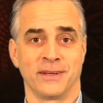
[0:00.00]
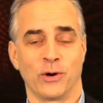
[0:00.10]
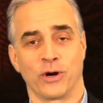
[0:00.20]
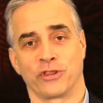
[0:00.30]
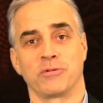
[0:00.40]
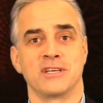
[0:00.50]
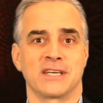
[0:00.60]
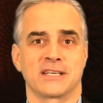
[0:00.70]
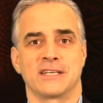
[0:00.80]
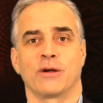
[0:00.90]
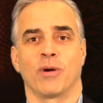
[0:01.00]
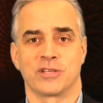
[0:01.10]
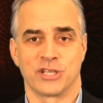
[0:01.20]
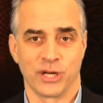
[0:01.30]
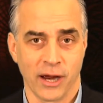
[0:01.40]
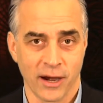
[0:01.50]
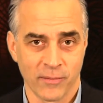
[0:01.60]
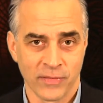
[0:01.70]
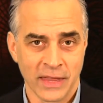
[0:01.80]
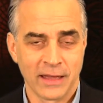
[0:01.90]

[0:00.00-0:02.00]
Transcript: or a 360 questionnaire,